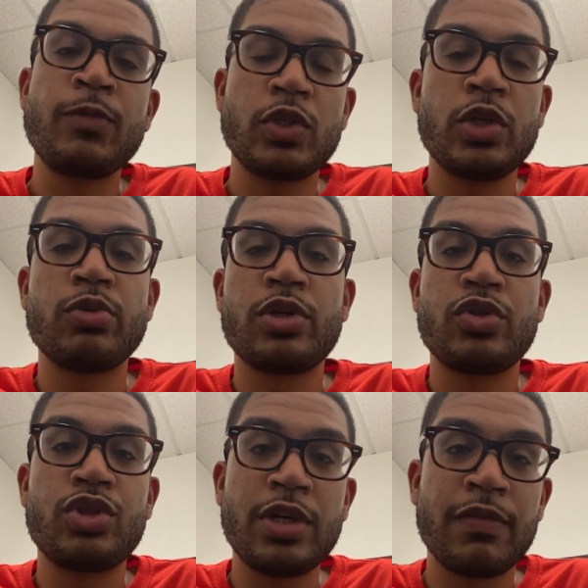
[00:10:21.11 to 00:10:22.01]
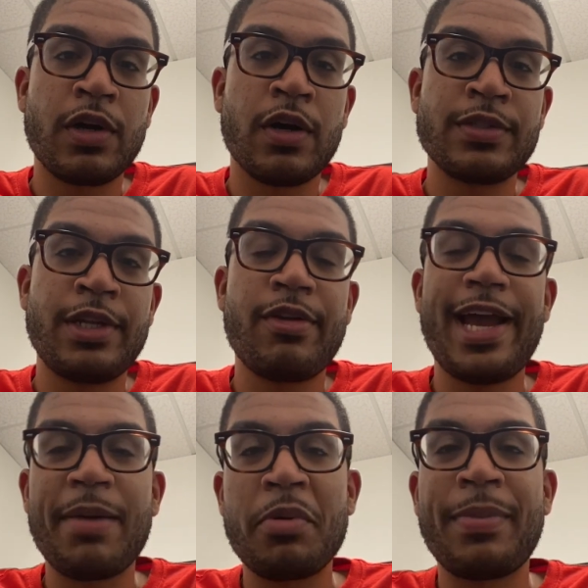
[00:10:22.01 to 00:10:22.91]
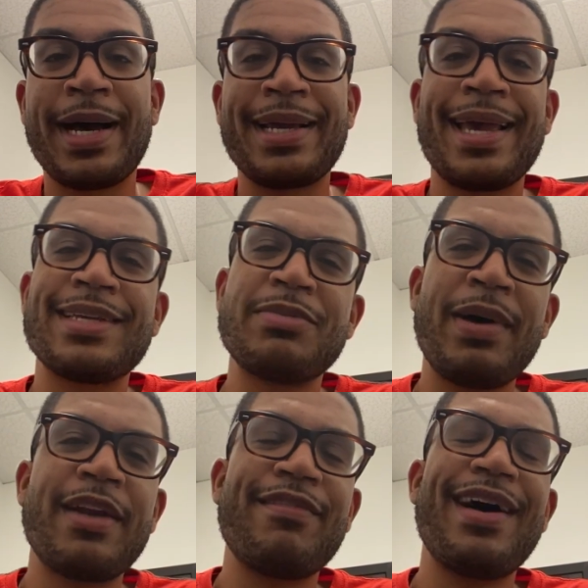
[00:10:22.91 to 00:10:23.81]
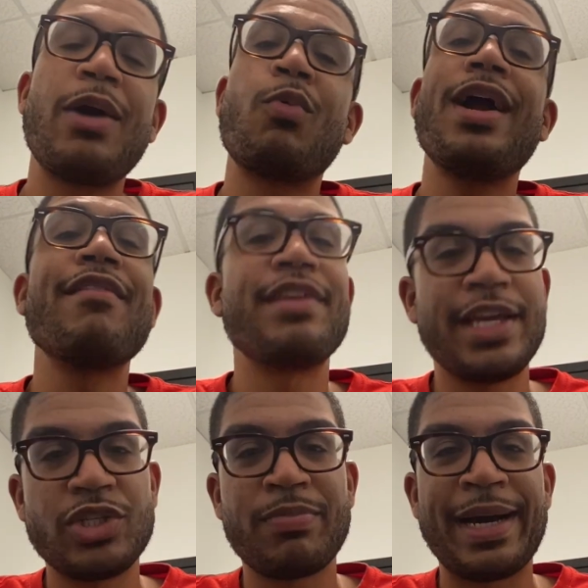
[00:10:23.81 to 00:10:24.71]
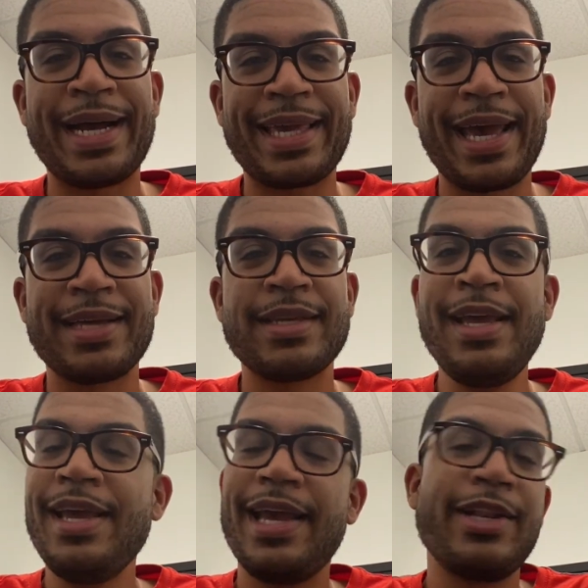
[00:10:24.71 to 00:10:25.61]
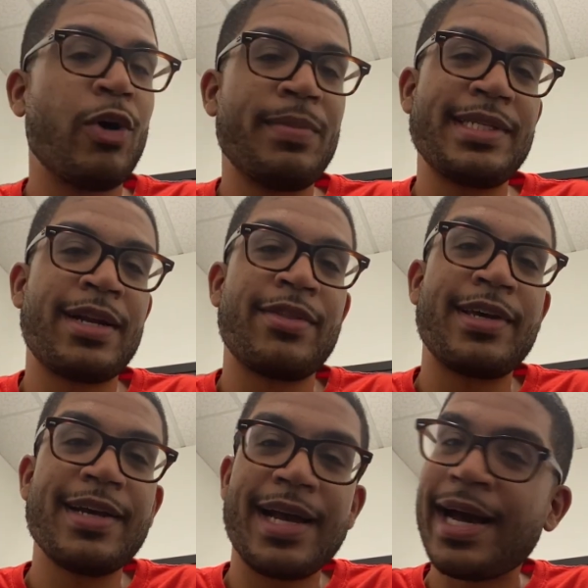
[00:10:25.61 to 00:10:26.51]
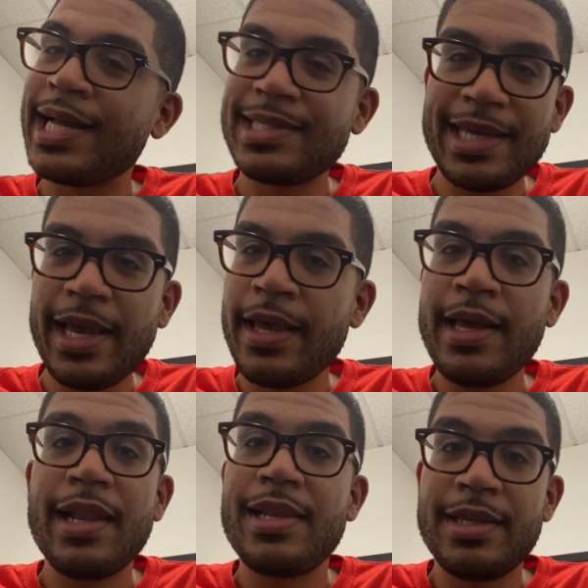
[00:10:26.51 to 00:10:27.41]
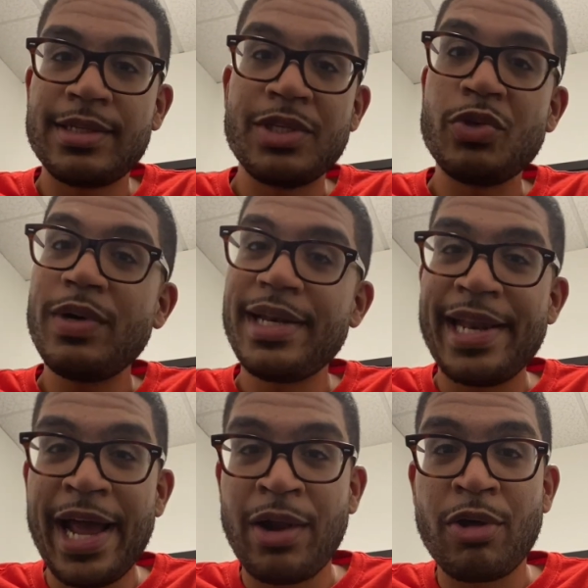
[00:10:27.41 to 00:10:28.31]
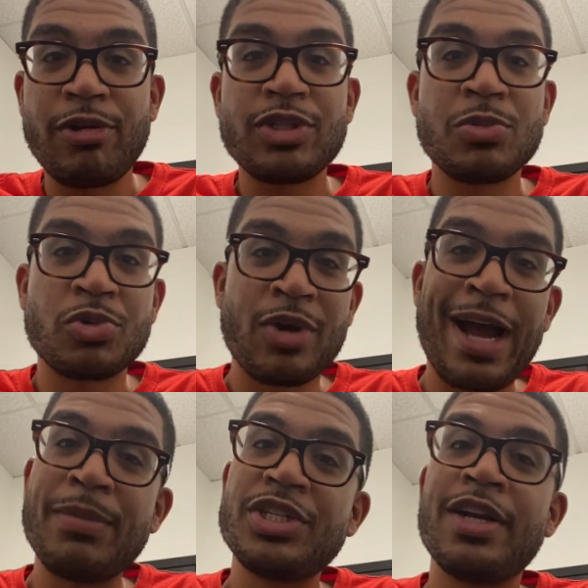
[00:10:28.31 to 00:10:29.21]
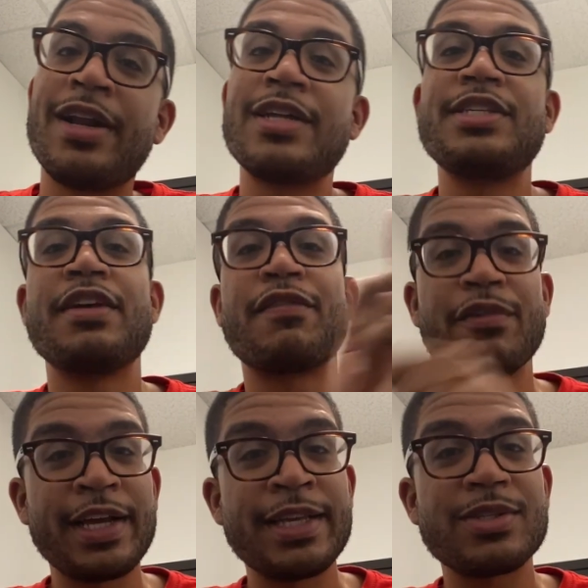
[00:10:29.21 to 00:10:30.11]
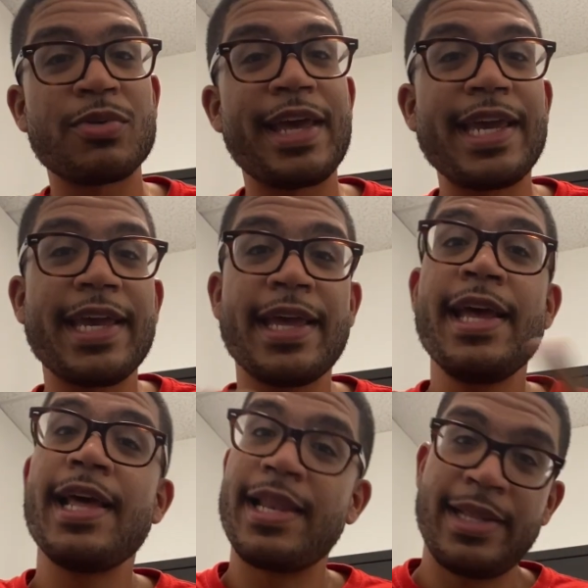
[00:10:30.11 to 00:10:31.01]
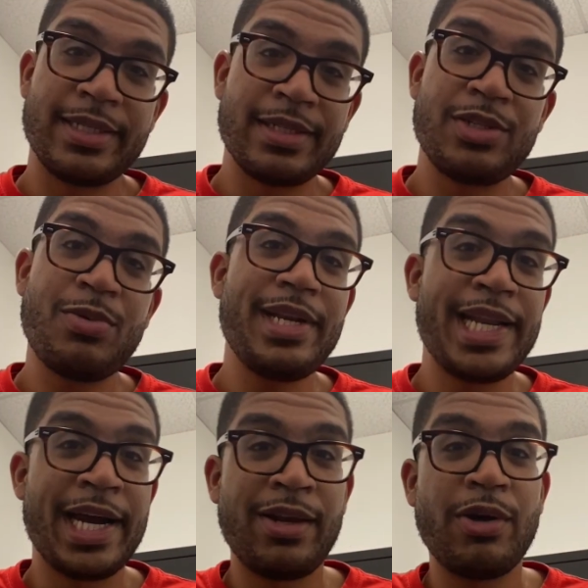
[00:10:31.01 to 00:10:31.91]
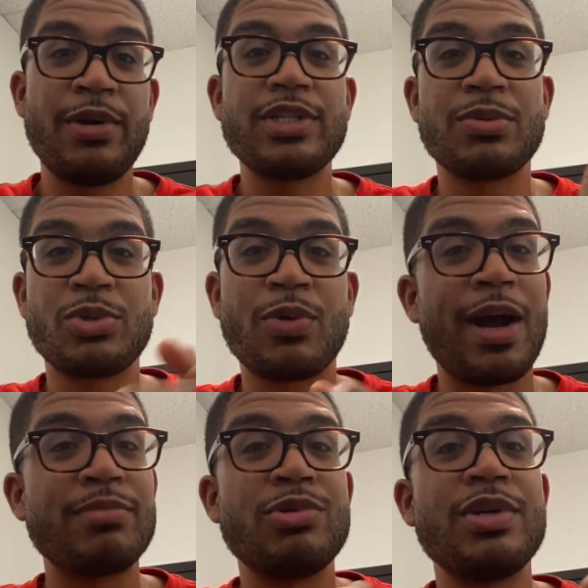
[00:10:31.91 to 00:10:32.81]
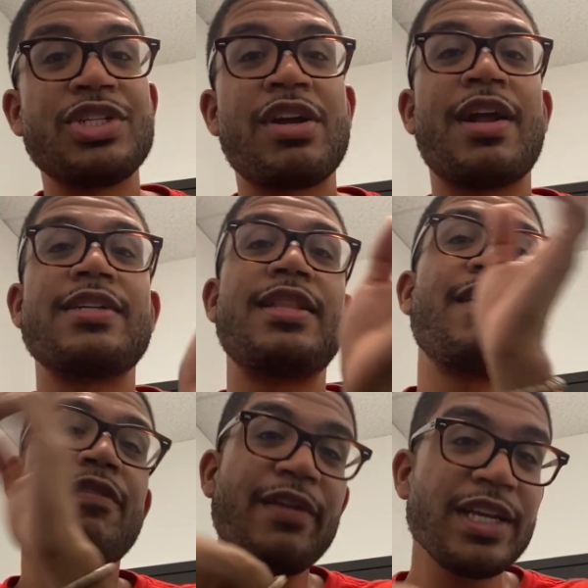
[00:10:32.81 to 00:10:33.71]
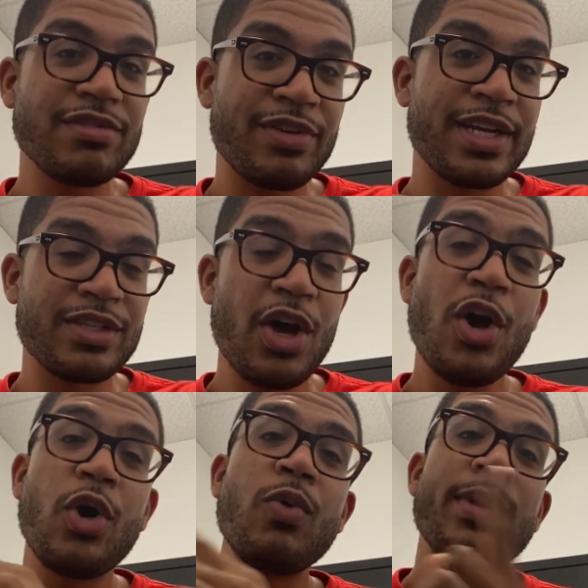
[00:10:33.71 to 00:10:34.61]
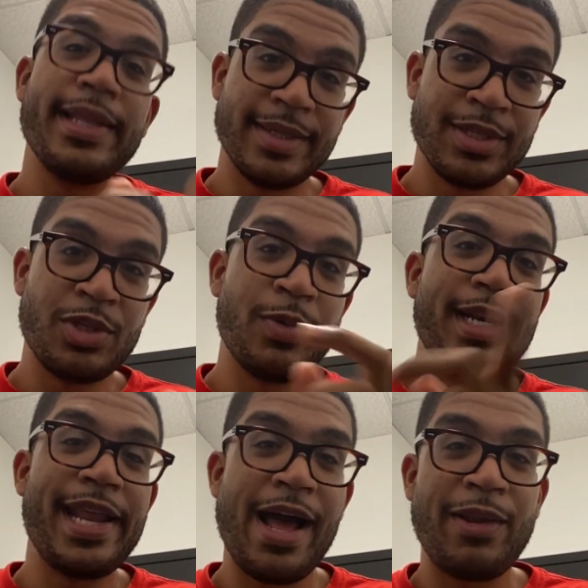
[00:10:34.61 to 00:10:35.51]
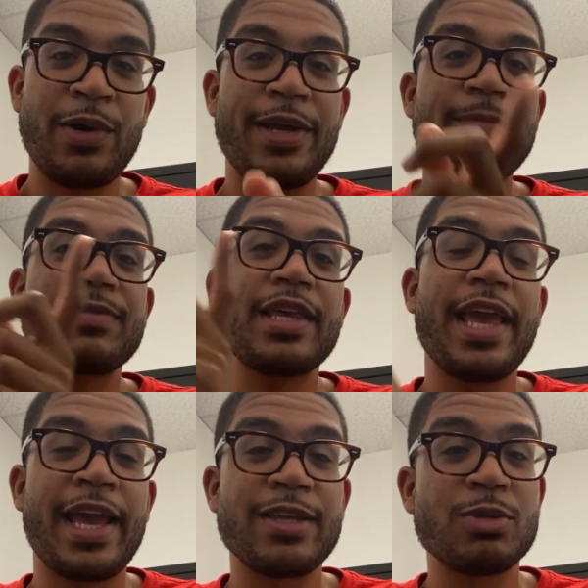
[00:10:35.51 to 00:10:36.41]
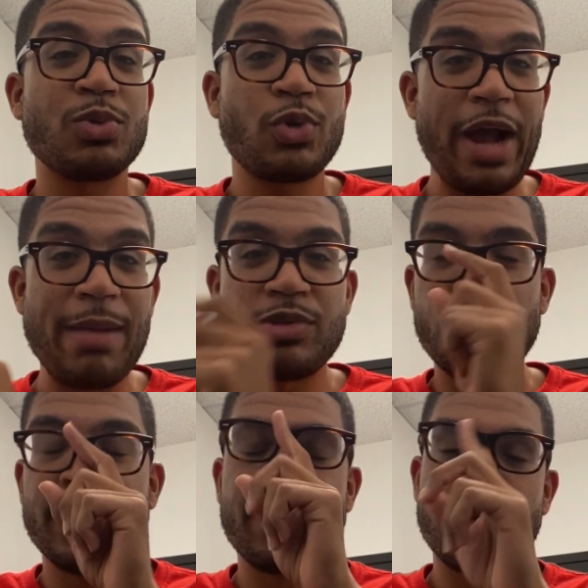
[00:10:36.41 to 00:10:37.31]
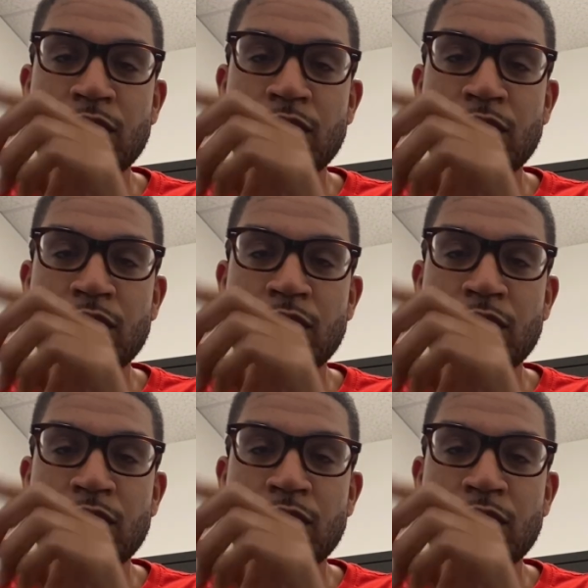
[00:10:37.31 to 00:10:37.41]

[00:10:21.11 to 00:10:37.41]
So search Tough Cause near the Apple Podcasts, Spotify, wherever you get your podcasts. And don't miss out on the good content. Listen to it, download it, subscribe, and share it out to your friends so they can listen to it, download it, subscribe to it, share it out to their friends who will listen to it, download it, and subscribe to it.